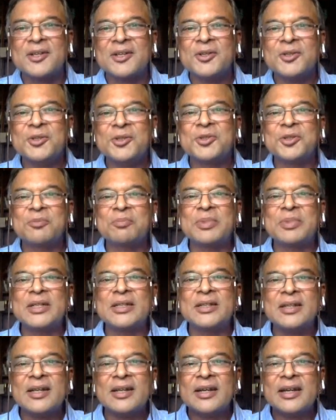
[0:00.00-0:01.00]
You should
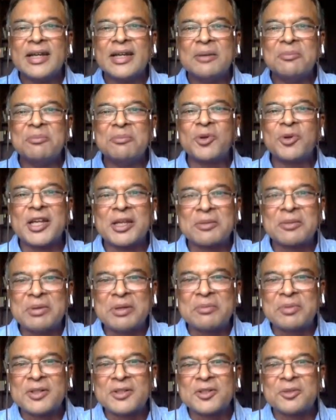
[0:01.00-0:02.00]
be employing
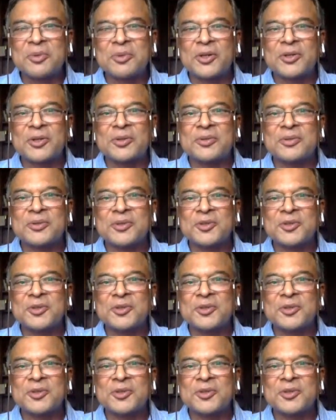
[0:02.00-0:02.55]
people tomorrow.